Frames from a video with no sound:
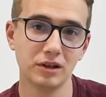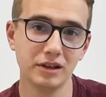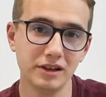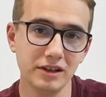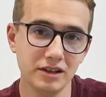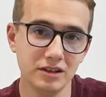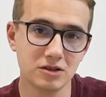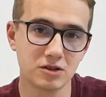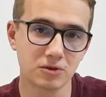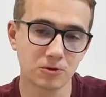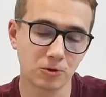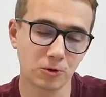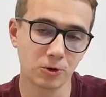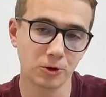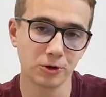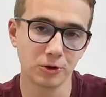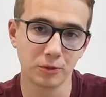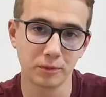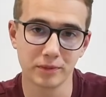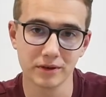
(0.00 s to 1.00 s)
leads for
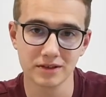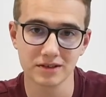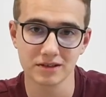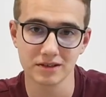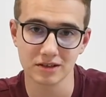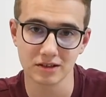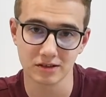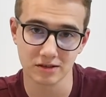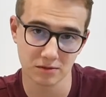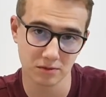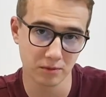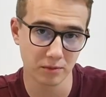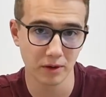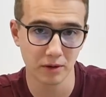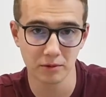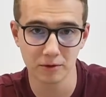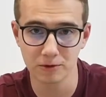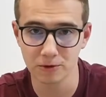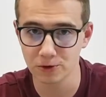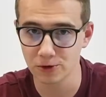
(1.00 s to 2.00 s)
your business,
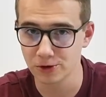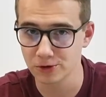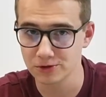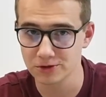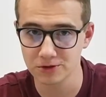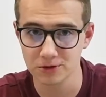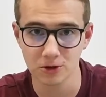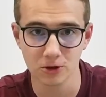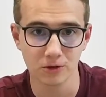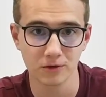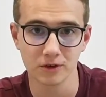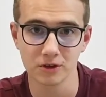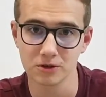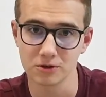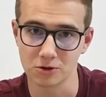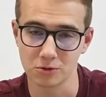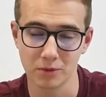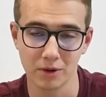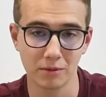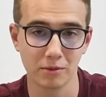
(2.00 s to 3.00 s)
maybe for your
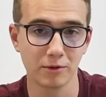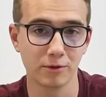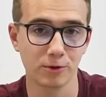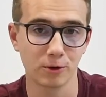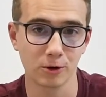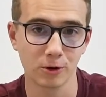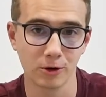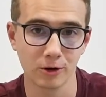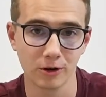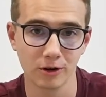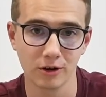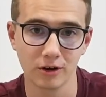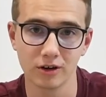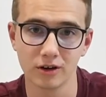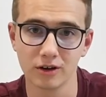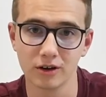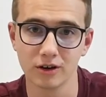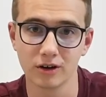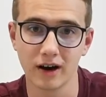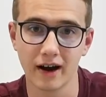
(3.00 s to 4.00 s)
service, or maybe for
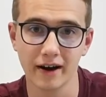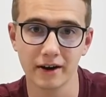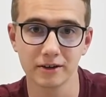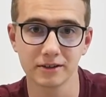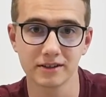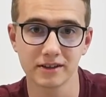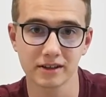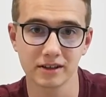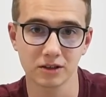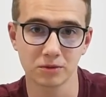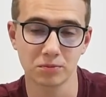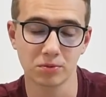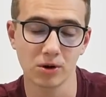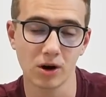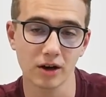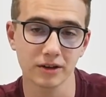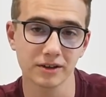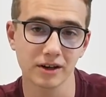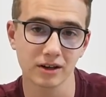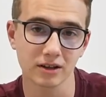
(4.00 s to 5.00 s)
a higher ticket
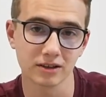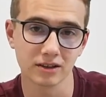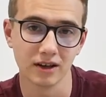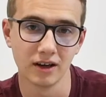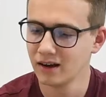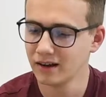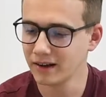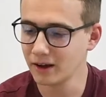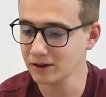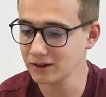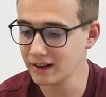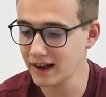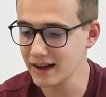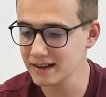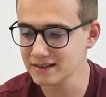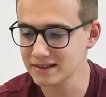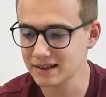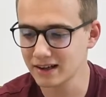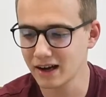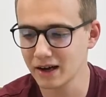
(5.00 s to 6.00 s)
product. Now, the
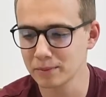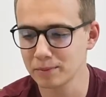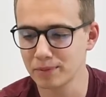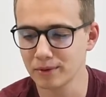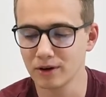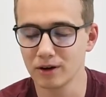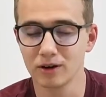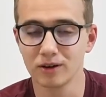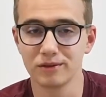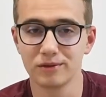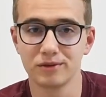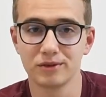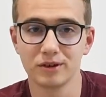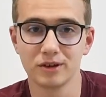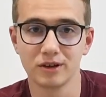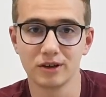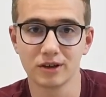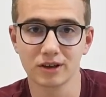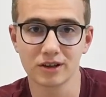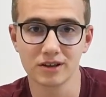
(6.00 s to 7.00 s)
last type
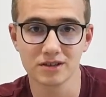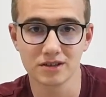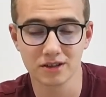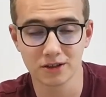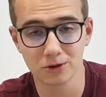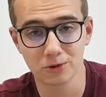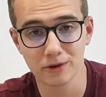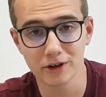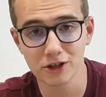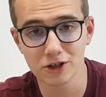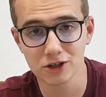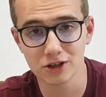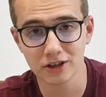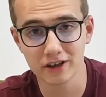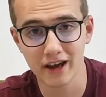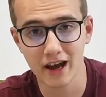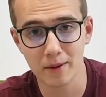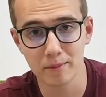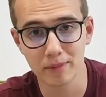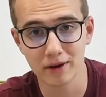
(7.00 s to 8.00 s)
of consideration
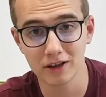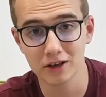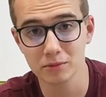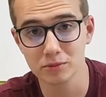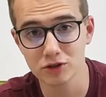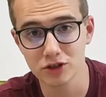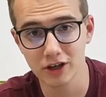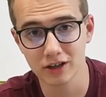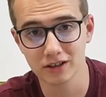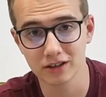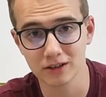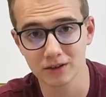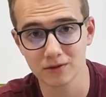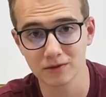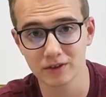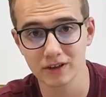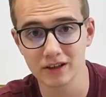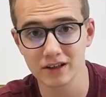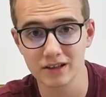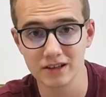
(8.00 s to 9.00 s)
campaign
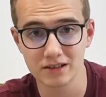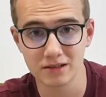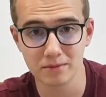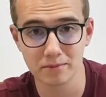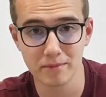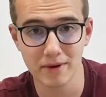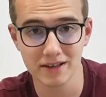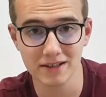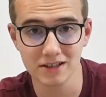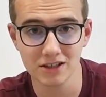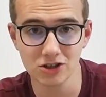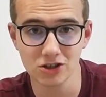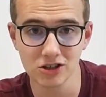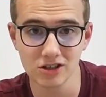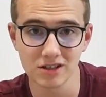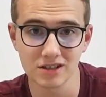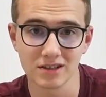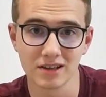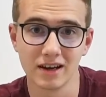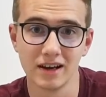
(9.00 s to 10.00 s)
objective is
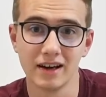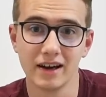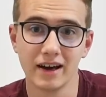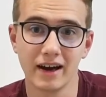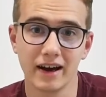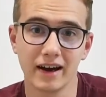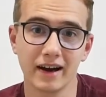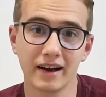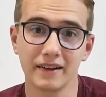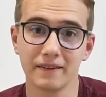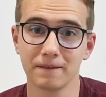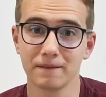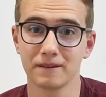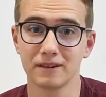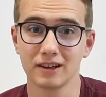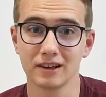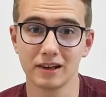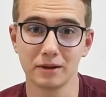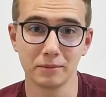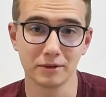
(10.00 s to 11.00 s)
messages. And
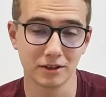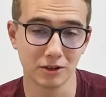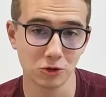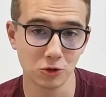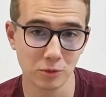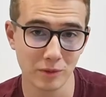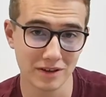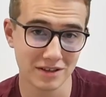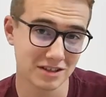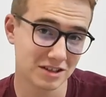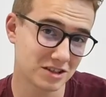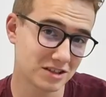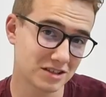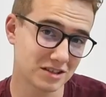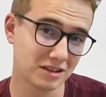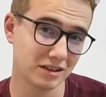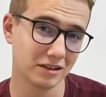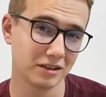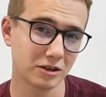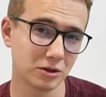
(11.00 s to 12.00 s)
let me tell you, messages is
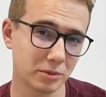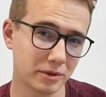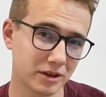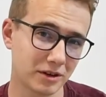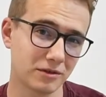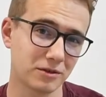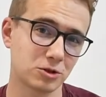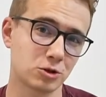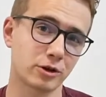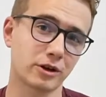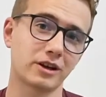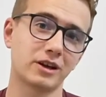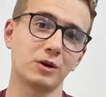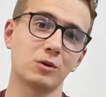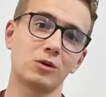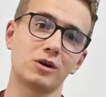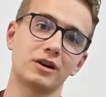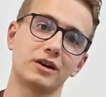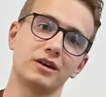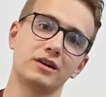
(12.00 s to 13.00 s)
a little bit of a tricky
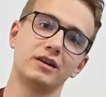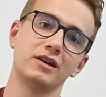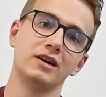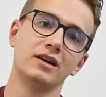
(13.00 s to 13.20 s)
one,